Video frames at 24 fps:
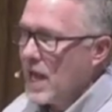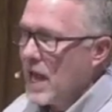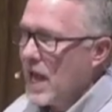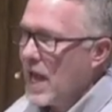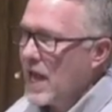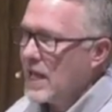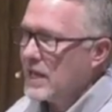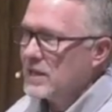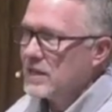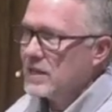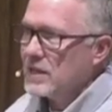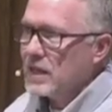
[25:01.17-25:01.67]

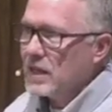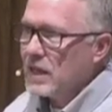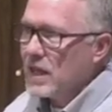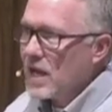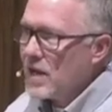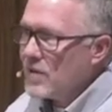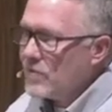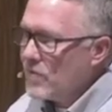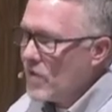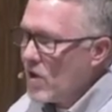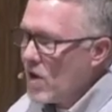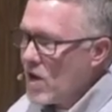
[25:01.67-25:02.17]
and
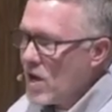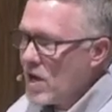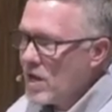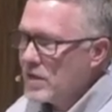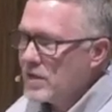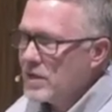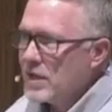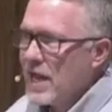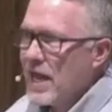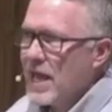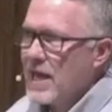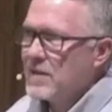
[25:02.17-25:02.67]
love
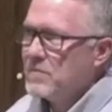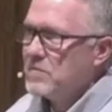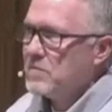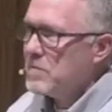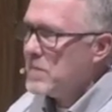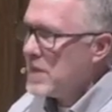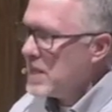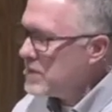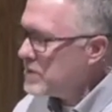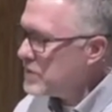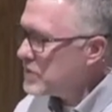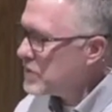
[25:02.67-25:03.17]
on and
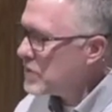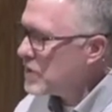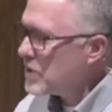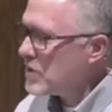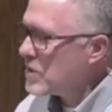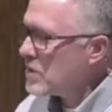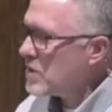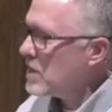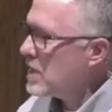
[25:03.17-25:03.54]
mentor